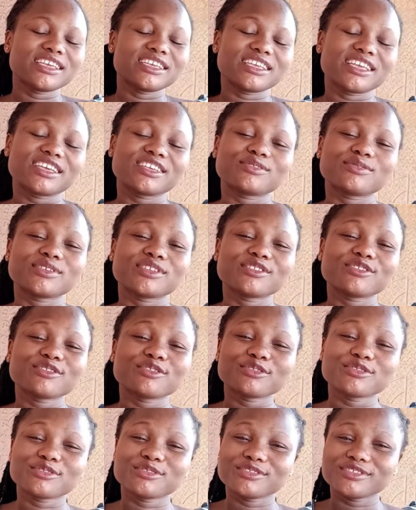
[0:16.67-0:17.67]
Yes, we'd not
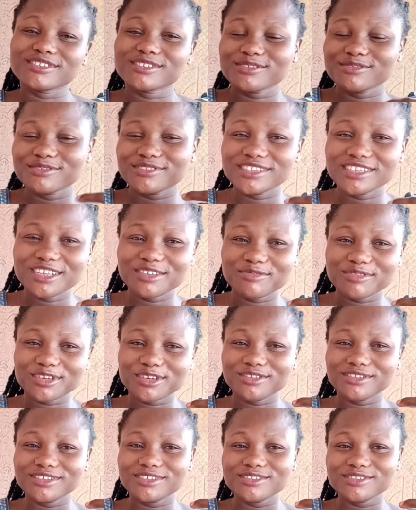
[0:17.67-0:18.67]
go to school today
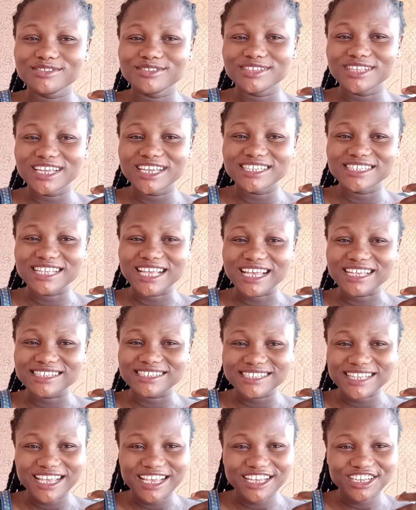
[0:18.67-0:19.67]
because today is
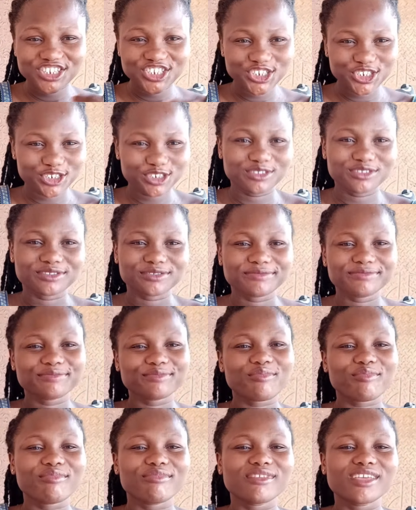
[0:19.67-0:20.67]
Ascension.
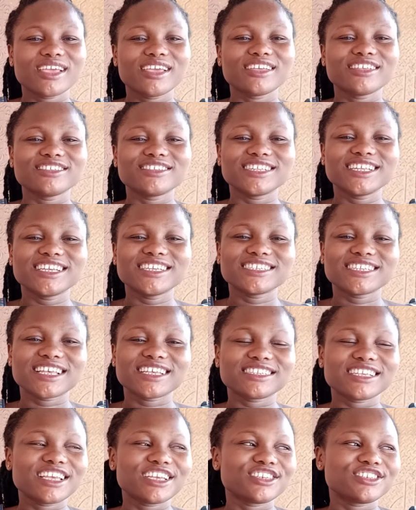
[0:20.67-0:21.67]
Today is
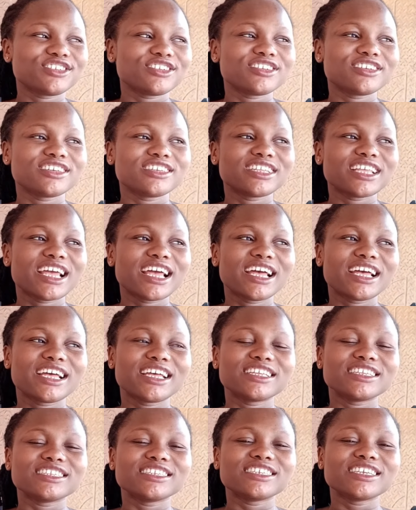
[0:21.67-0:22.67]
Ascension
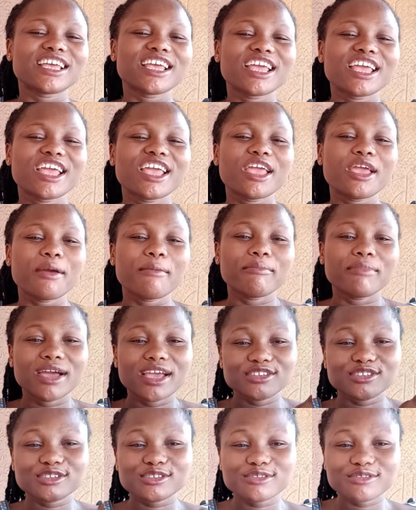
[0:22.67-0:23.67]
and
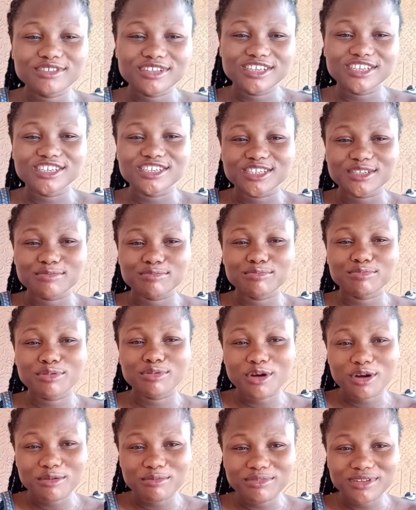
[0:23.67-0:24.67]
my school is
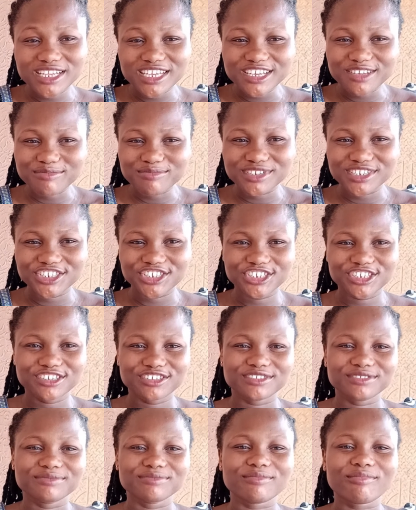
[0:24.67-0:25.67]
public
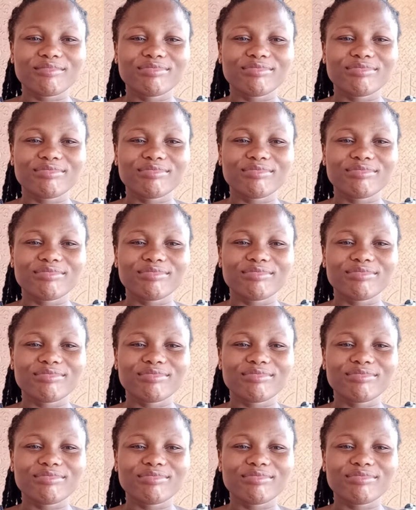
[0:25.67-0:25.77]
mission.